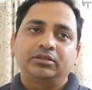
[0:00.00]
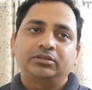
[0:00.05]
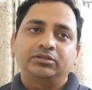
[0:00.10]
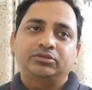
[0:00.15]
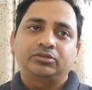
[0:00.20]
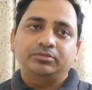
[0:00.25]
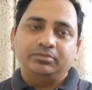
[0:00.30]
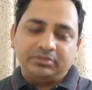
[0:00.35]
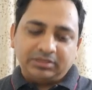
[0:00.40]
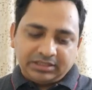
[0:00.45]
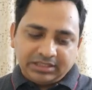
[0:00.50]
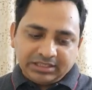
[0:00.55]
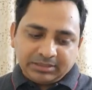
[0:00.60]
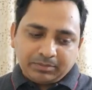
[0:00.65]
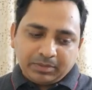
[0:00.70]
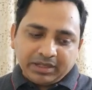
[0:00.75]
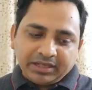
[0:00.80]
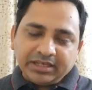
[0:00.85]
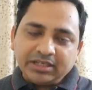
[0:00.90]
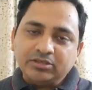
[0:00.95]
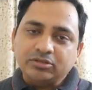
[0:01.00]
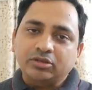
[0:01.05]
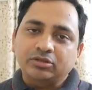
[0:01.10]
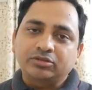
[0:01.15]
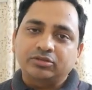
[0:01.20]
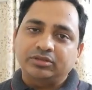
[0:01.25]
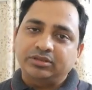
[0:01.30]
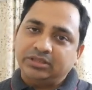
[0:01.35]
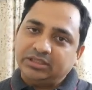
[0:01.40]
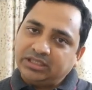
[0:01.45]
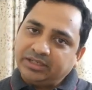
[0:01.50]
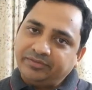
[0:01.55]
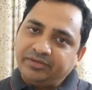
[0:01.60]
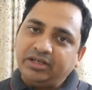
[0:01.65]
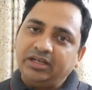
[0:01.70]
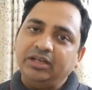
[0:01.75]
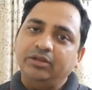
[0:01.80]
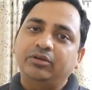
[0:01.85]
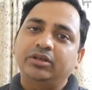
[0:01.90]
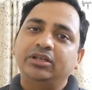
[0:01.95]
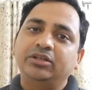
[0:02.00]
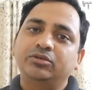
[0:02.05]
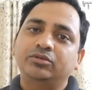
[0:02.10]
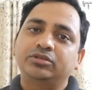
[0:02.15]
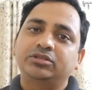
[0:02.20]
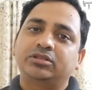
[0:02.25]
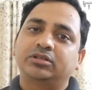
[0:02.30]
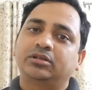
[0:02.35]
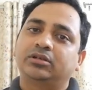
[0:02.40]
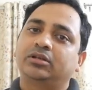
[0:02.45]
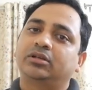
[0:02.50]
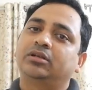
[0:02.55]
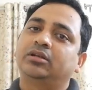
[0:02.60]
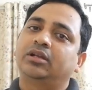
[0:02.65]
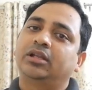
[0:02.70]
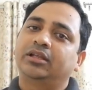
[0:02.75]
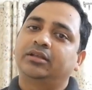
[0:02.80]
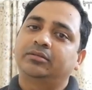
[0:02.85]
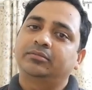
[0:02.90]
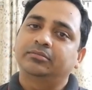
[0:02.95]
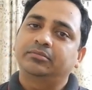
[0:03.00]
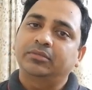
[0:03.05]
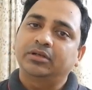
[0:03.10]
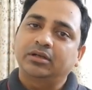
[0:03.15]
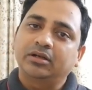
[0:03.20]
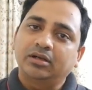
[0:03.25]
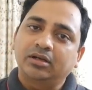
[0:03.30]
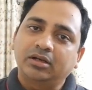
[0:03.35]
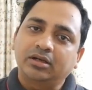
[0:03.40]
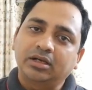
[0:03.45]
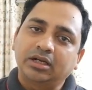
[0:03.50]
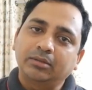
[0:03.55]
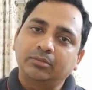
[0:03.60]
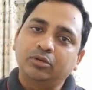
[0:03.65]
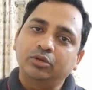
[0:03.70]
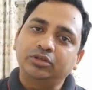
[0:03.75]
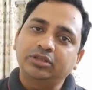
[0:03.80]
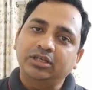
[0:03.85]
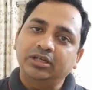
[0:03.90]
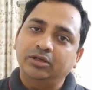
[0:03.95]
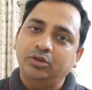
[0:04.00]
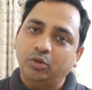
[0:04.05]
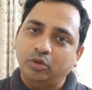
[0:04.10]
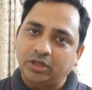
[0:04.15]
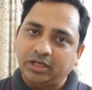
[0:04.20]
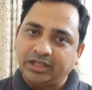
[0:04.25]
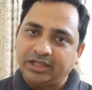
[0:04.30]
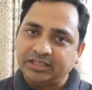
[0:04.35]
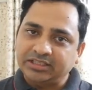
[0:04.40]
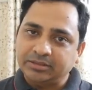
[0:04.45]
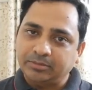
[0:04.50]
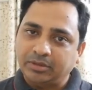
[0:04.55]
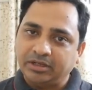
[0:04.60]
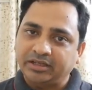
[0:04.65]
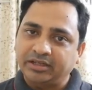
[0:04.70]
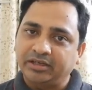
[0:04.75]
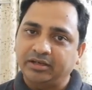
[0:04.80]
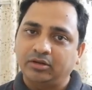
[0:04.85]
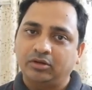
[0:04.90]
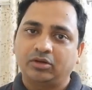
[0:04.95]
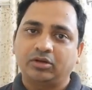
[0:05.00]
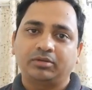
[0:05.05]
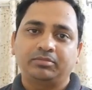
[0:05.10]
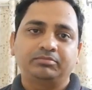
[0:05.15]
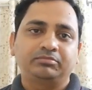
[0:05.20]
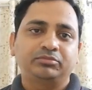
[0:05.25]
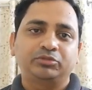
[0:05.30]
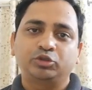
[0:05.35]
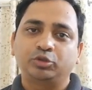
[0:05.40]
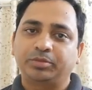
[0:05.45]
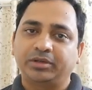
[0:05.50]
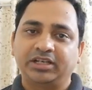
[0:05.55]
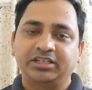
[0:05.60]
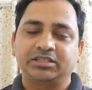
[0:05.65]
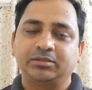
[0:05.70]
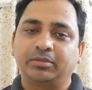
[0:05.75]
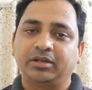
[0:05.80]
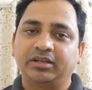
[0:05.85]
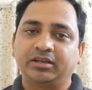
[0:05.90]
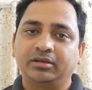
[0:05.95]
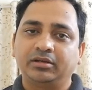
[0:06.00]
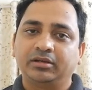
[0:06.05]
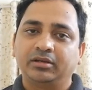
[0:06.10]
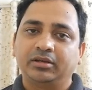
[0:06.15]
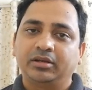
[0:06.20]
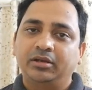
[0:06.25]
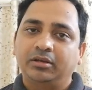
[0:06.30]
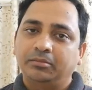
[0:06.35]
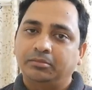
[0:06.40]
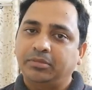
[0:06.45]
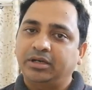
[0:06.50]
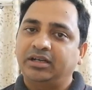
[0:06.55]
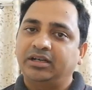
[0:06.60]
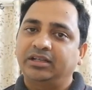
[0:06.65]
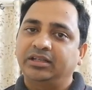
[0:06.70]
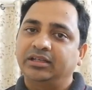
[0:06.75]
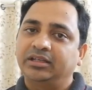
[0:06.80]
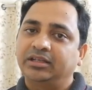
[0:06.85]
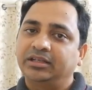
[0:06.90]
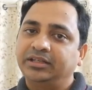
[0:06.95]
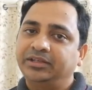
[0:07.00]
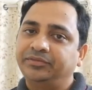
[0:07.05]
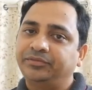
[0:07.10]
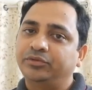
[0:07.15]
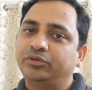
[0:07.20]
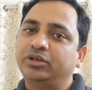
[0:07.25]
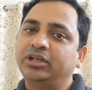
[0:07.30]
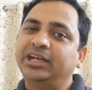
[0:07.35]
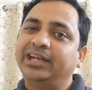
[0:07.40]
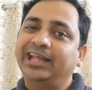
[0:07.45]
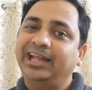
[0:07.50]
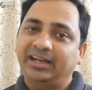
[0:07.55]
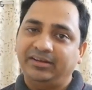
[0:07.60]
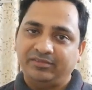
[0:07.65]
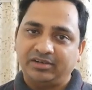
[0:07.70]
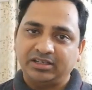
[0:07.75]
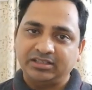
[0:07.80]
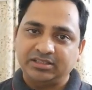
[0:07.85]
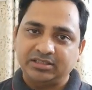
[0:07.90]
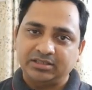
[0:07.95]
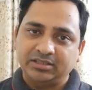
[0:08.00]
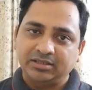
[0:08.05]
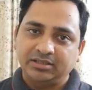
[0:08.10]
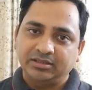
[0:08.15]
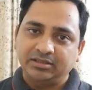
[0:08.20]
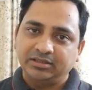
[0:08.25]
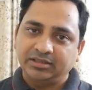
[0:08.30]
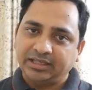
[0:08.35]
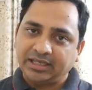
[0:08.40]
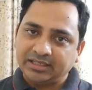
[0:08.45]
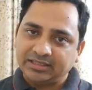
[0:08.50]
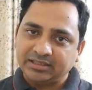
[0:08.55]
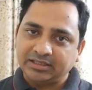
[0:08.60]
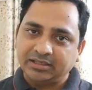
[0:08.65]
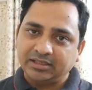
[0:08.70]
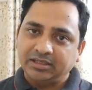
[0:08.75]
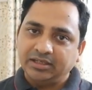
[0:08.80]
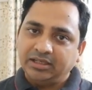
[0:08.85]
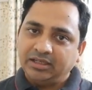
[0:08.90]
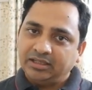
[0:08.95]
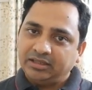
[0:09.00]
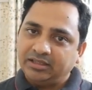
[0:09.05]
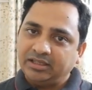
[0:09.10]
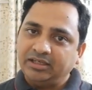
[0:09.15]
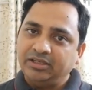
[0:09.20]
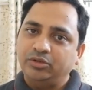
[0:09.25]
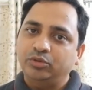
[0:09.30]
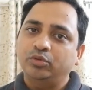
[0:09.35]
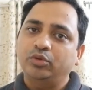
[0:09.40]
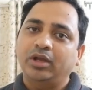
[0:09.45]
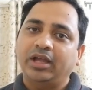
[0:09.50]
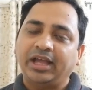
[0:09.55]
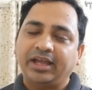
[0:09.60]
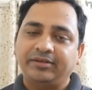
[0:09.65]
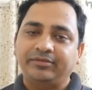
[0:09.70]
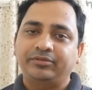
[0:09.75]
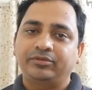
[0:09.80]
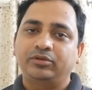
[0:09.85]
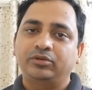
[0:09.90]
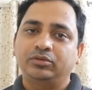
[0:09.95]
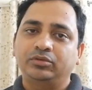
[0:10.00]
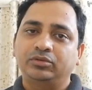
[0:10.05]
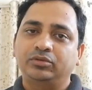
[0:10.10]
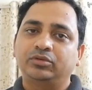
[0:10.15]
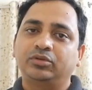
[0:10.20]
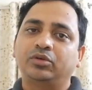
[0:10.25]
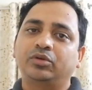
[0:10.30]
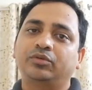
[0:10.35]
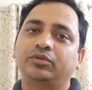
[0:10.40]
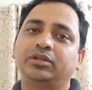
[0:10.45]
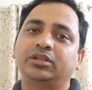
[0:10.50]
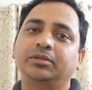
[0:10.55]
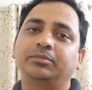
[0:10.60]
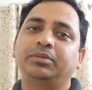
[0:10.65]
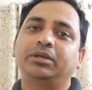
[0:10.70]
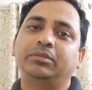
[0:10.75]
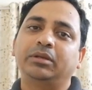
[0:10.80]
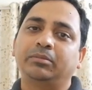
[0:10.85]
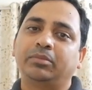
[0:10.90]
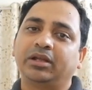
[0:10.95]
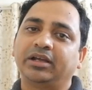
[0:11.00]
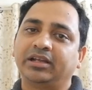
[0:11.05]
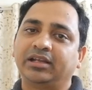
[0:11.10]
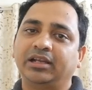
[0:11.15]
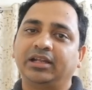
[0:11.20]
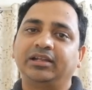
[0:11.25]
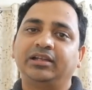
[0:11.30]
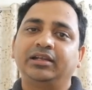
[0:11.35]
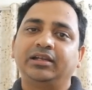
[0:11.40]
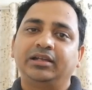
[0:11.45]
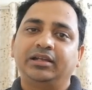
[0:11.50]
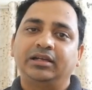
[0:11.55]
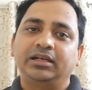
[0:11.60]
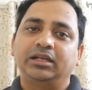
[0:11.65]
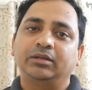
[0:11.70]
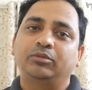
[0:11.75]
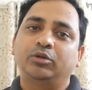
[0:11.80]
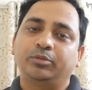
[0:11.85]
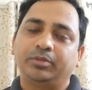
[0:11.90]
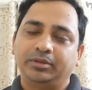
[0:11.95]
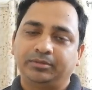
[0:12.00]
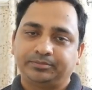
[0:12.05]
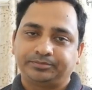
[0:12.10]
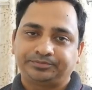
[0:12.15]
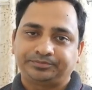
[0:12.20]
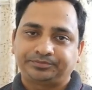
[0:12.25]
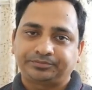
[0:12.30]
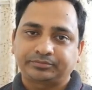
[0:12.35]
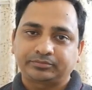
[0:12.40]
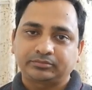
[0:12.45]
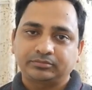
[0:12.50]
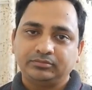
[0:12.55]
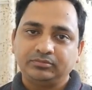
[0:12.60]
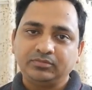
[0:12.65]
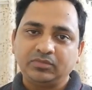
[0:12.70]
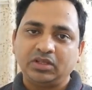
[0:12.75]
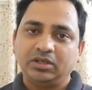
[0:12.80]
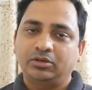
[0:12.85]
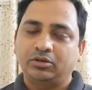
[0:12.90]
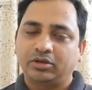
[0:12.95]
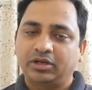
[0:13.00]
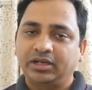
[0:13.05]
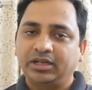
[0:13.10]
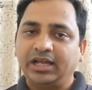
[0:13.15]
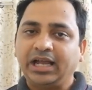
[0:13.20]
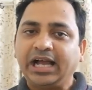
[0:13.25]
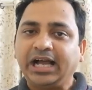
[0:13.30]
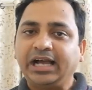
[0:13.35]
So this plugin is also definitely you can use W3 total cache plugin or super cache plugin. But if you need advanced cache, then you have to go with a premium plugin like WP Rocket.